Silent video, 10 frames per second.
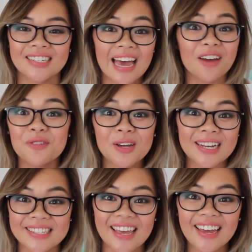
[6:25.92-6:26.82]
to have you
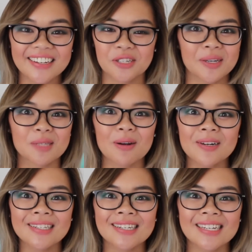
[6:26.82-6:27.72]
guys there to
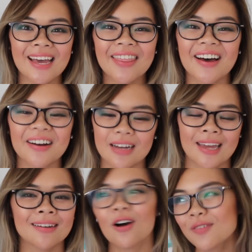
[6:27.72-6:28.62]
experience it together
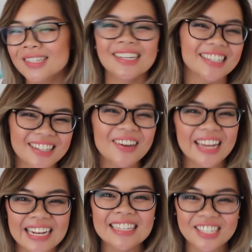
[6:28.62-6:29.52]
and obviously to learn
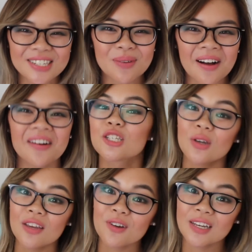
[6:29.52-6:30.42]
English as well. So
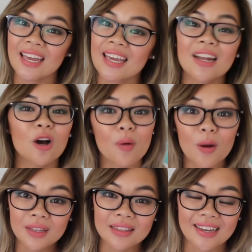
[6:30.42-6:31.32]
if you're keen, I'll
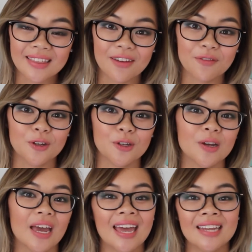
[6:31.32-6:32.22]
pop the link there for
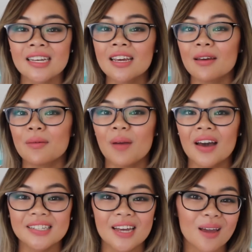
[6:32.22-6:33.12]
you, and
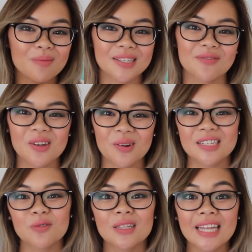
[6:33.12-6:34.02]
by the time this video
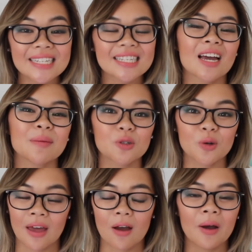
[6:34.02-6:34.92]
is released, I'm sure
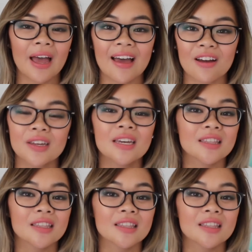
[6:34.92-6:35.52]
that I'll have